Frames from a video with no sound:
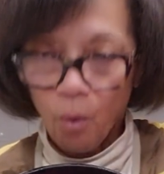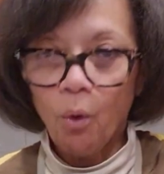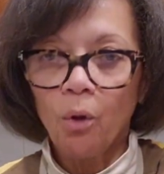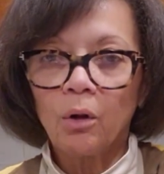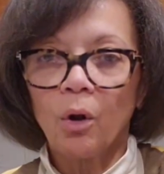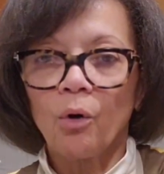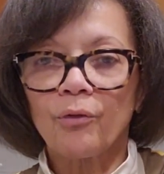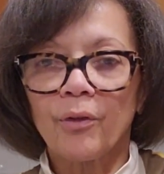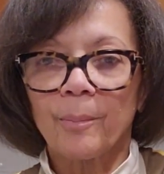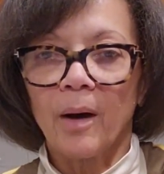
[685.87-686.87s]
all
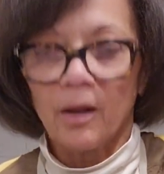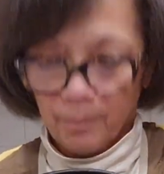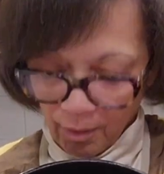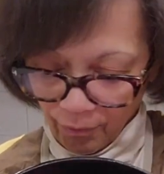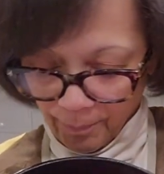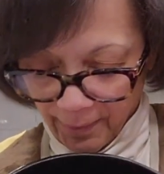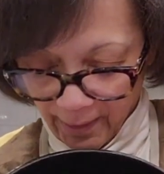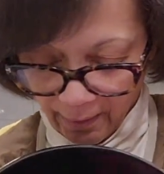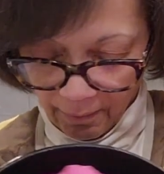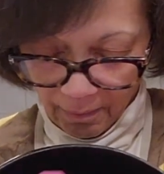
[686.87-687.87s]
over the bottom of the
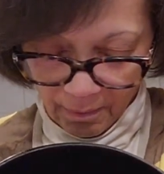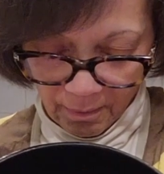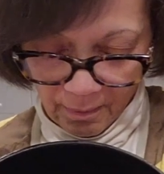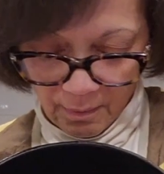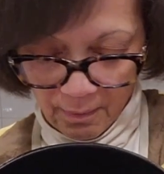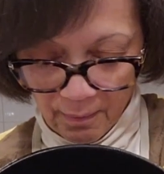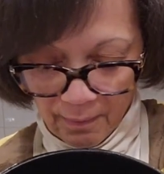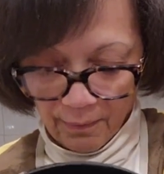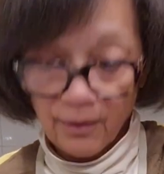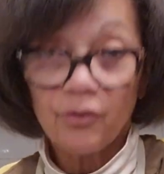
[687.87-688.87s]
pan.
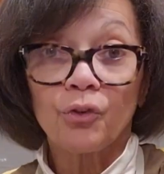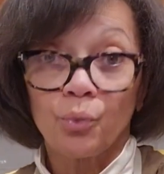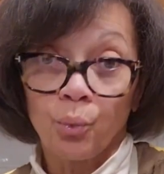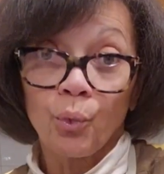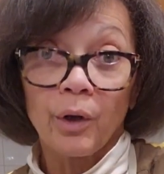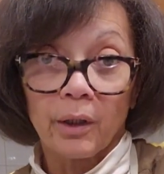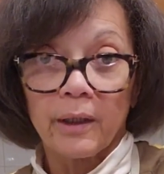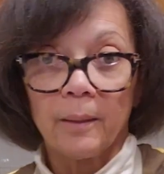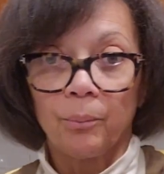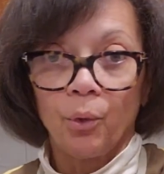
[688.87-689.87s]
This is
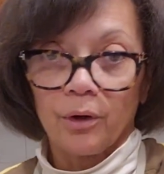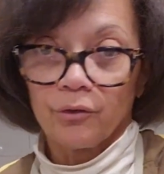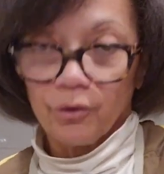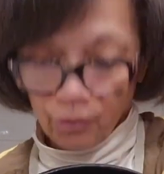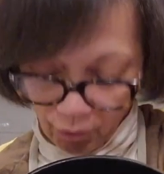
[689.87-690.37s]
really important to